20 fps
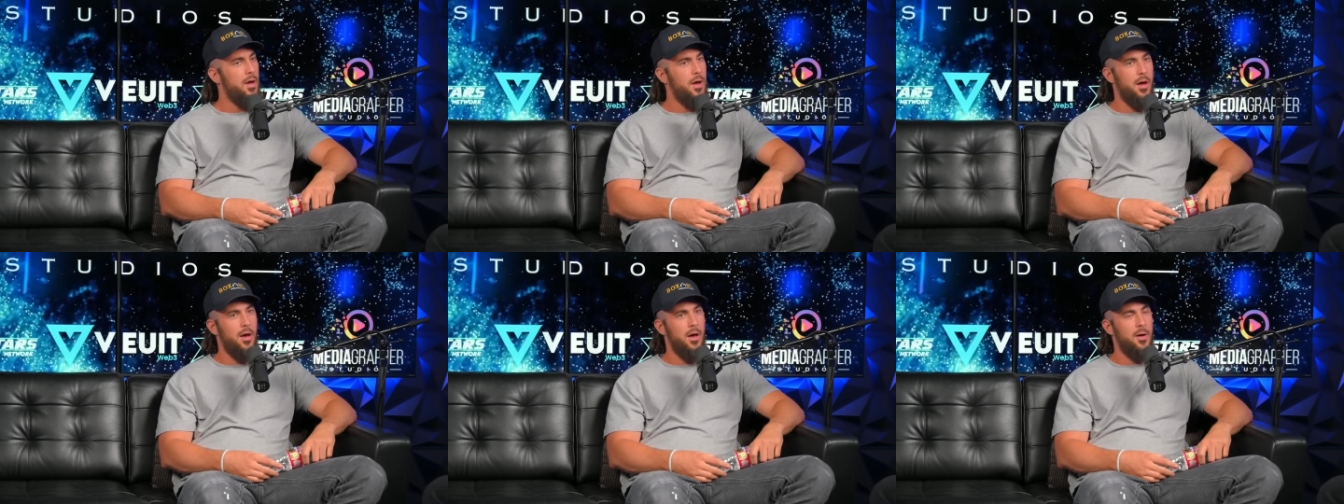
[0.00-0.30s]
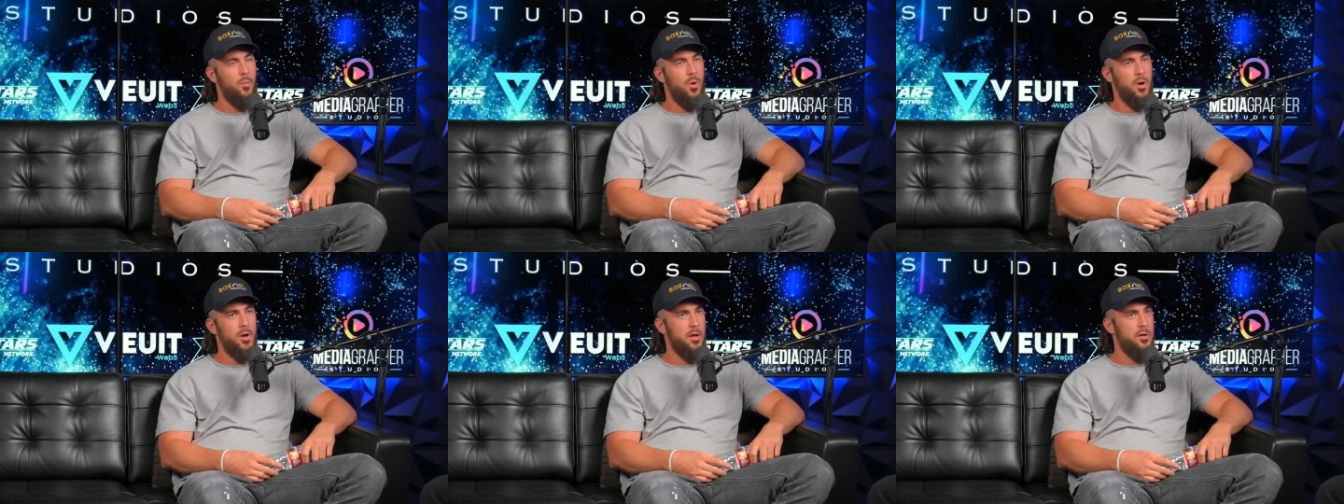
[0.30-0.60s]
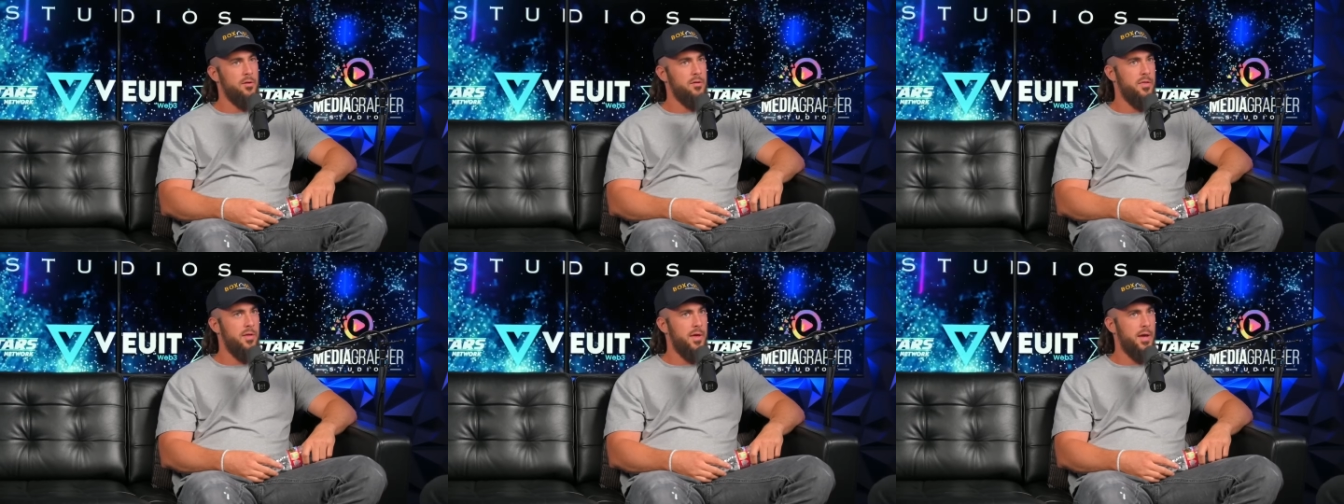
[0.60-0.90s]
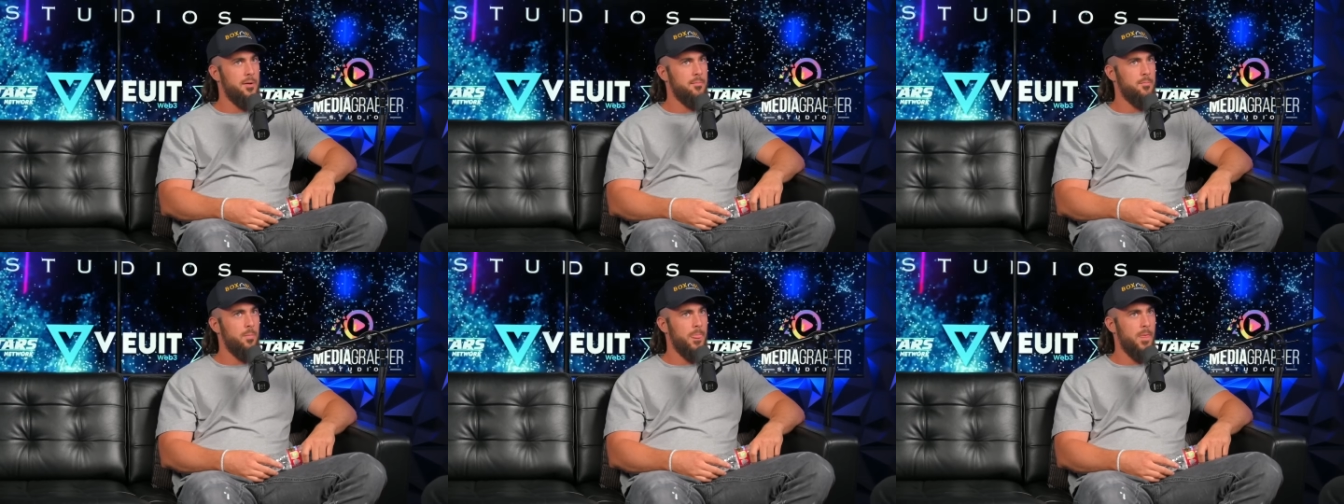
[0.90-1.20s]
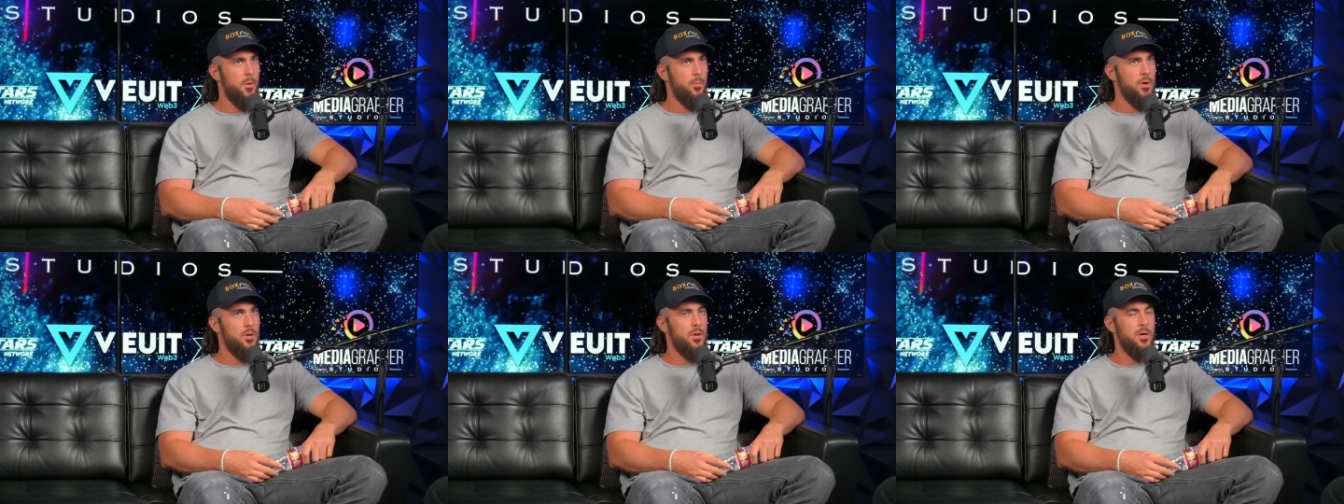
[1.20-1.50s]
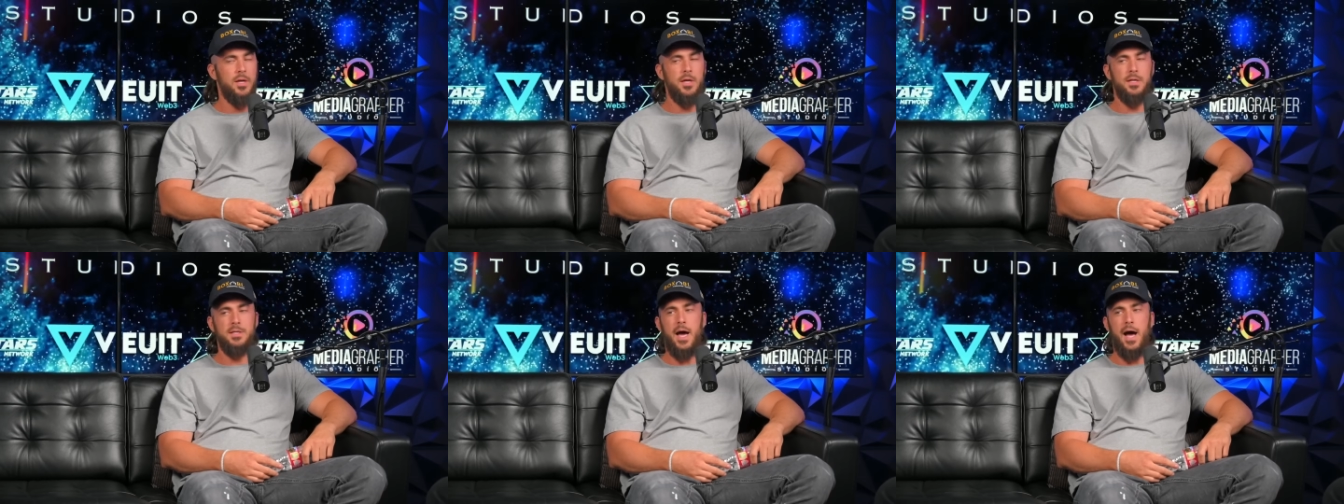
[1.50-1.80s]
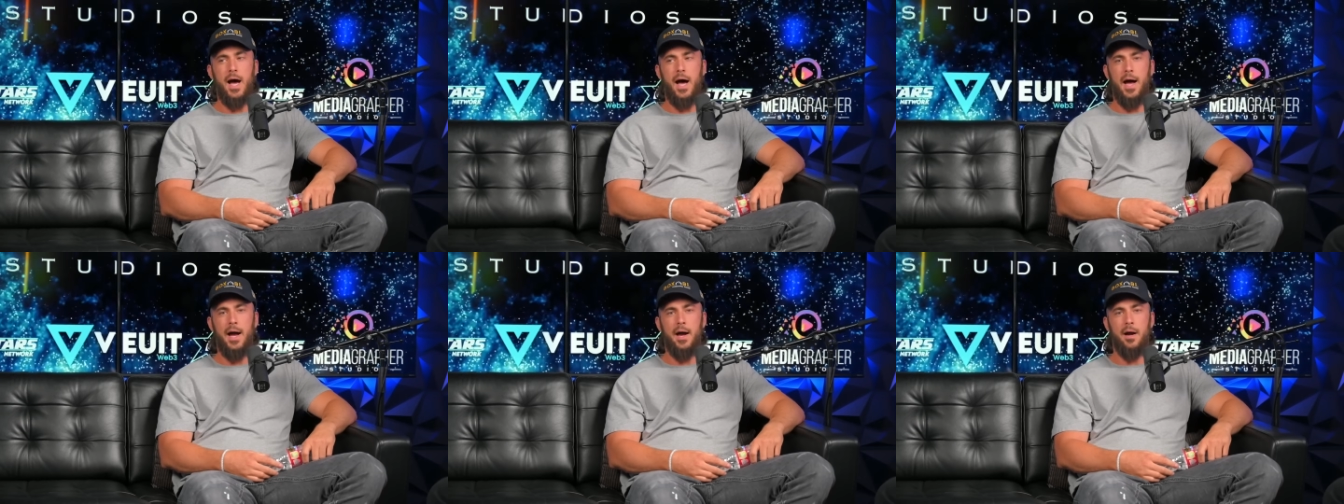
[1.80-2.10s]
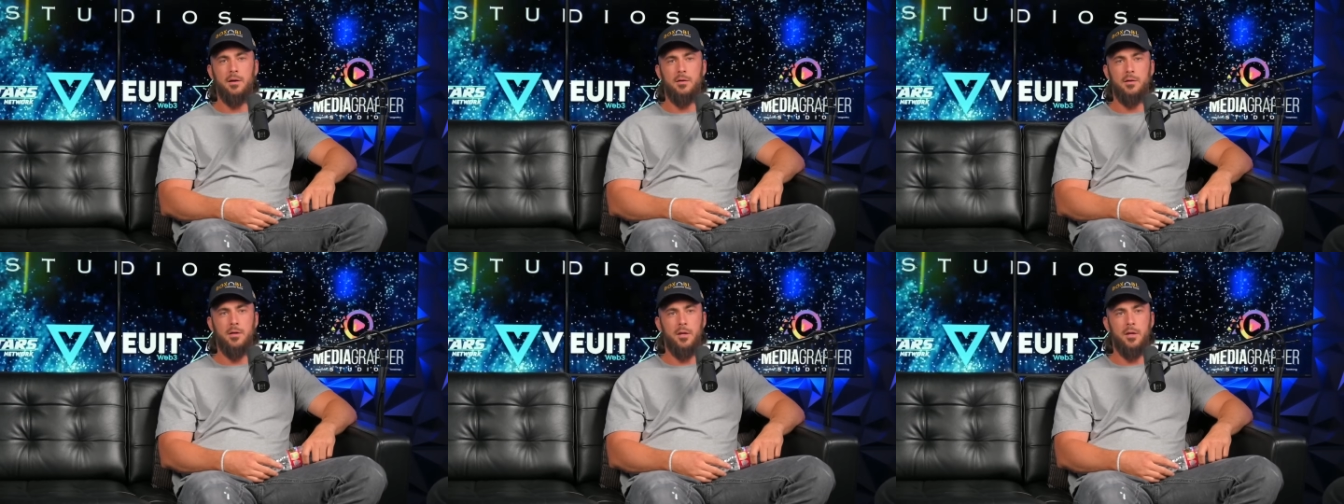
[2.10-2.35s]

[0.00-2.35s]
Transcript: Uh, and one other thing, we're looking to hire,